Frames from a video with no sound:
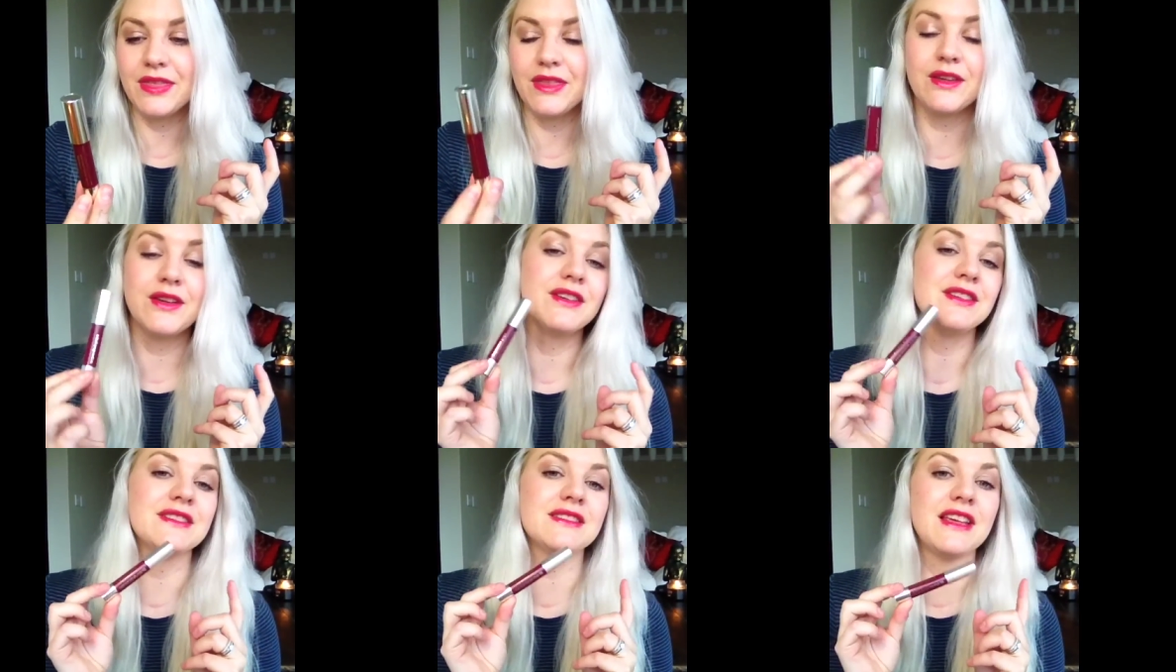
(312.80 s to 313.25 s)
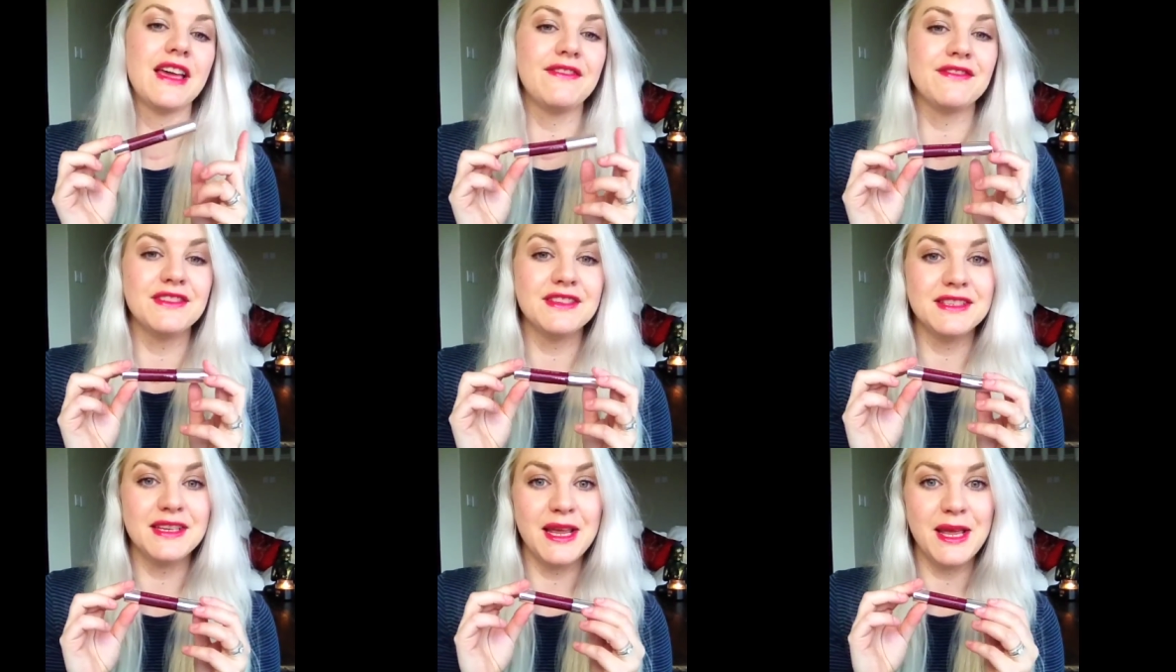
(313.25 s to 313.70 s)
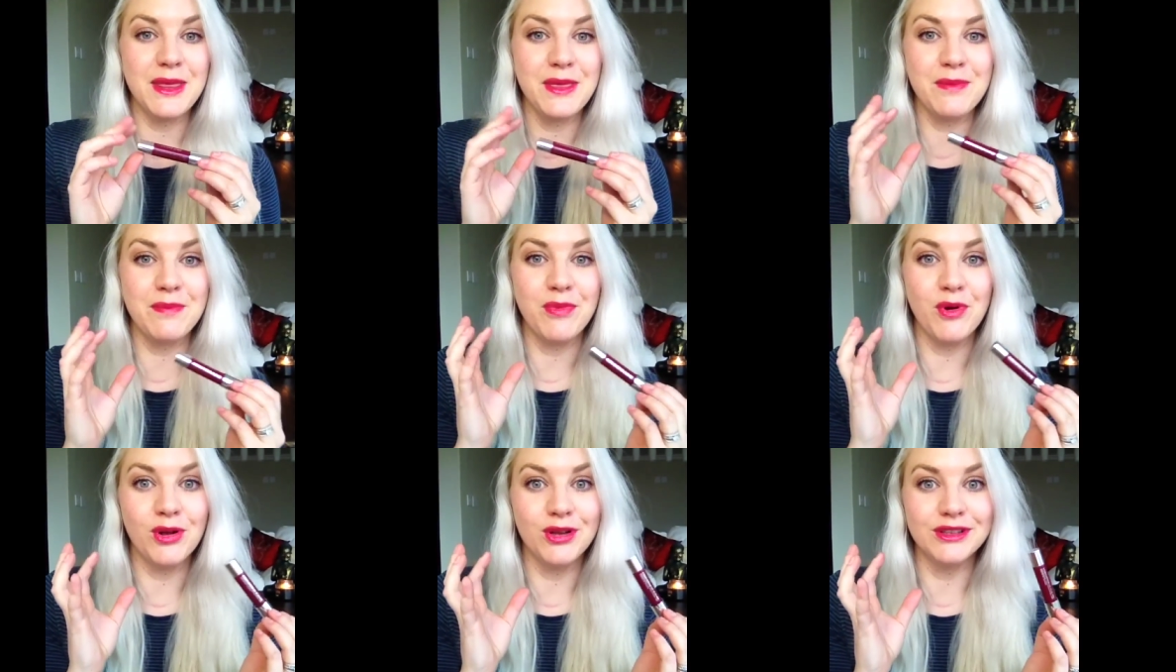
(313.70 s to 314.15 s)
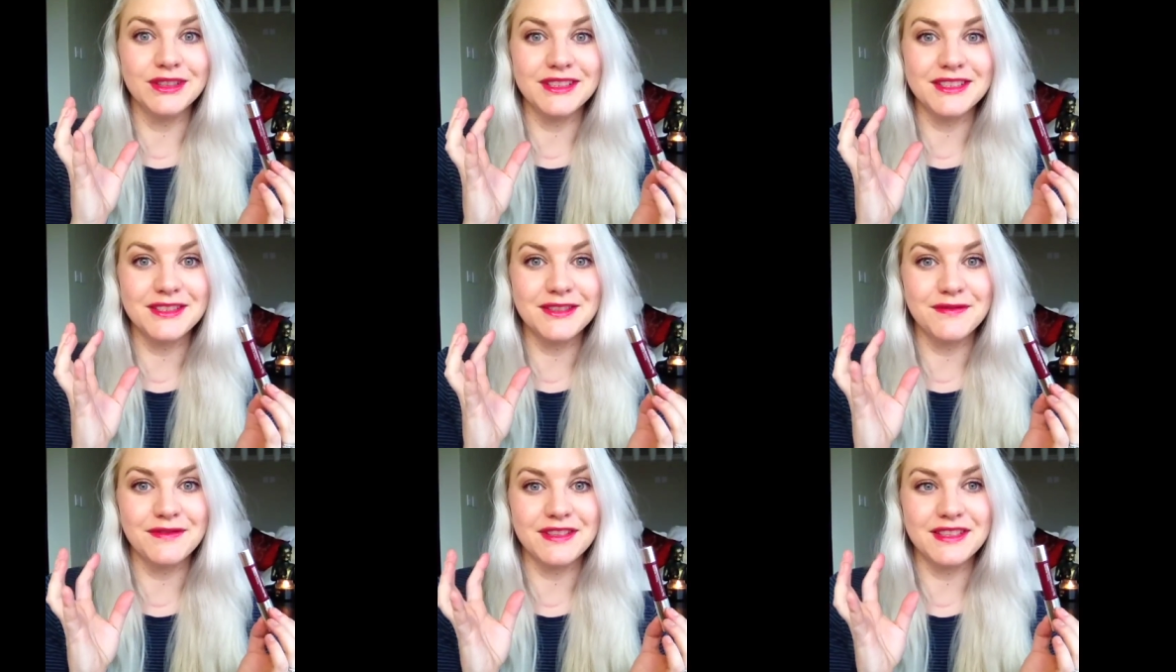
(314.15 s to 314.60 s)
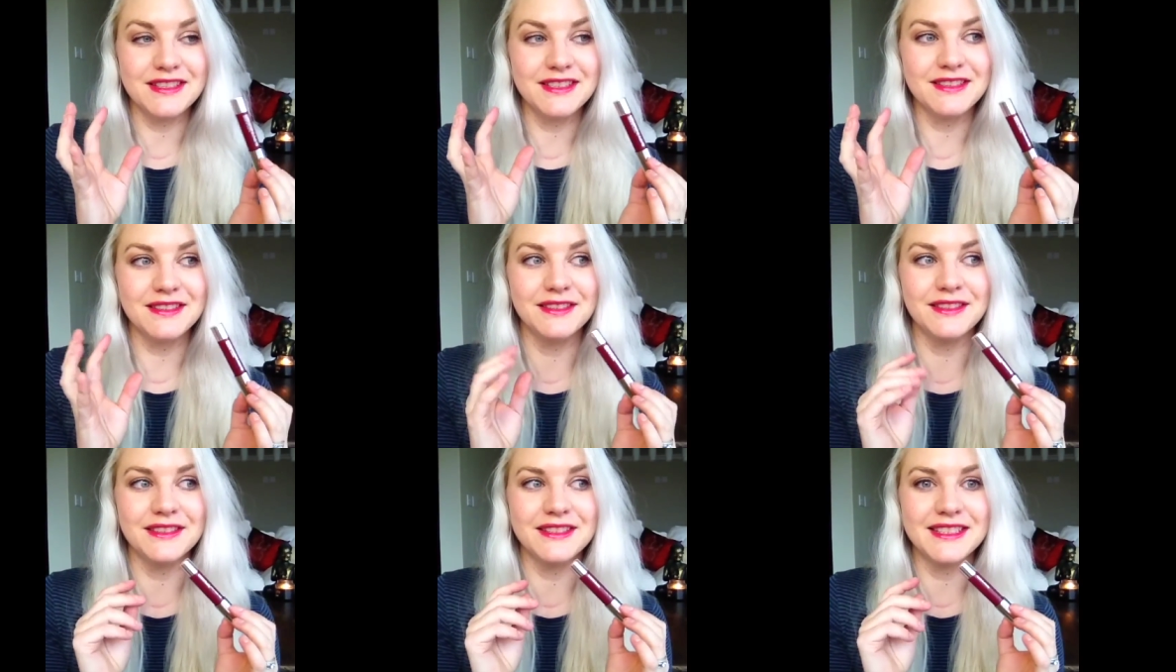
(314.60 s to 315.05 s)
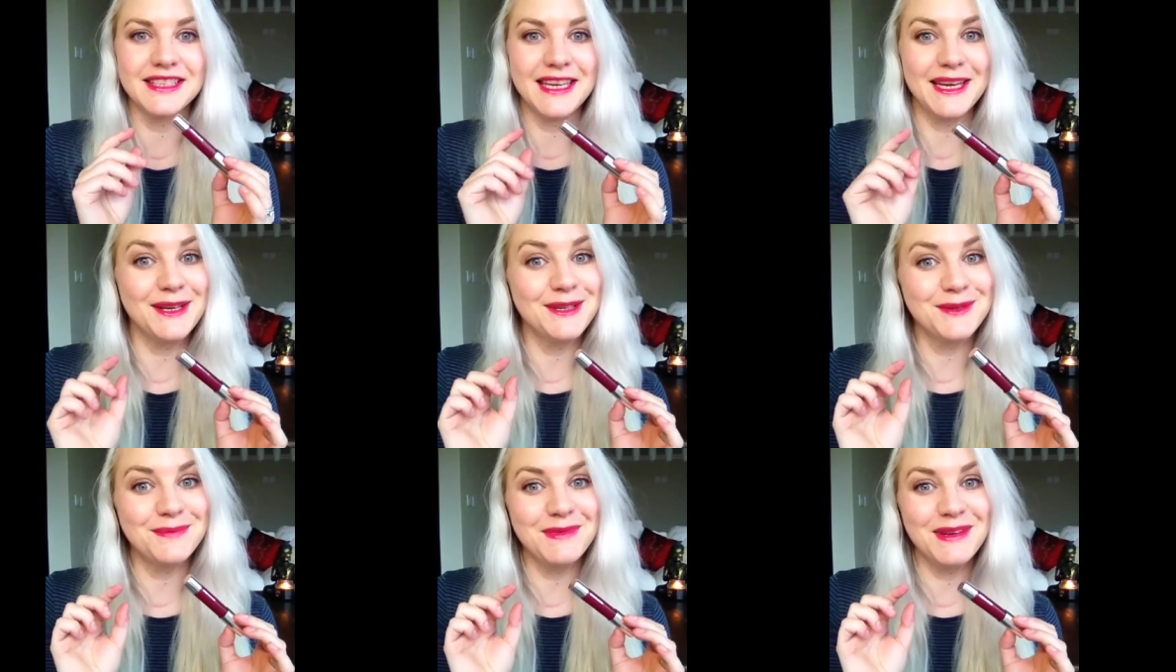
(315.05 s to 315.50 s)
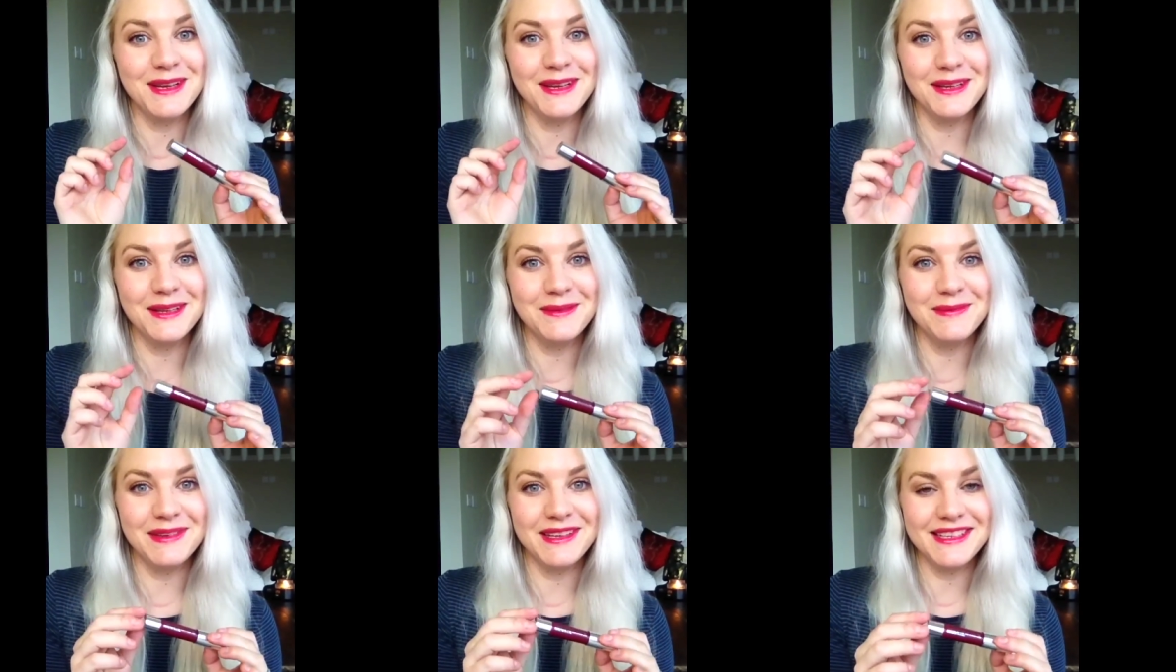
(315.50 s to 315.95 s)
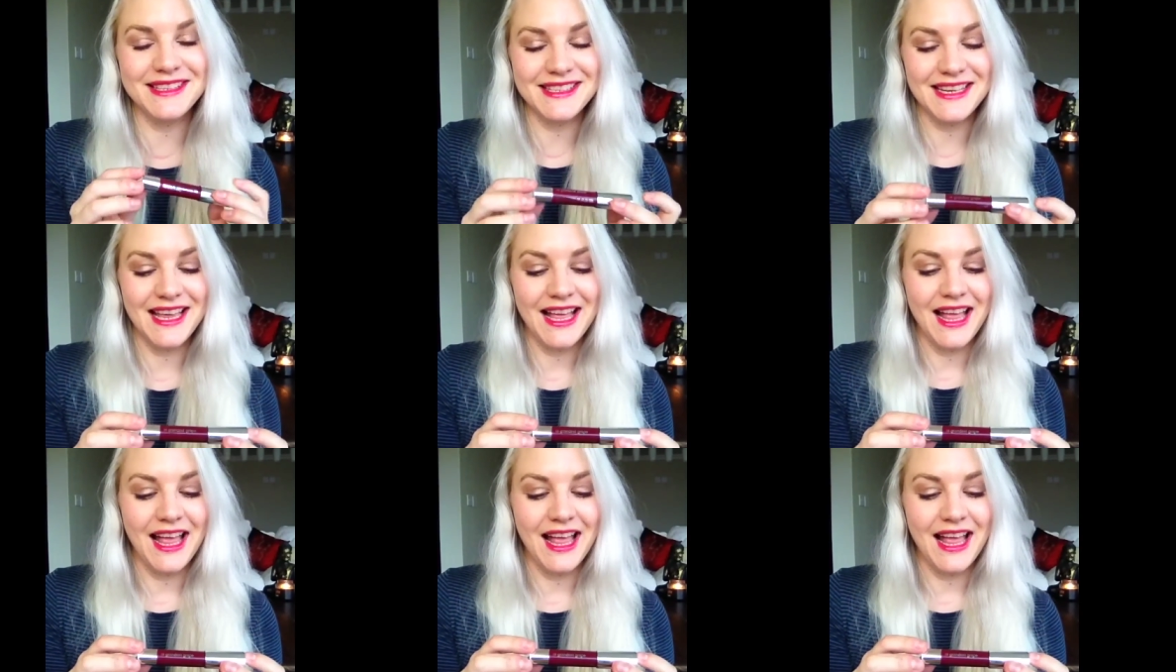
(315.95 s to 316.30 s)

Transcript: because I have to say the boldness of it still scares me a little bit,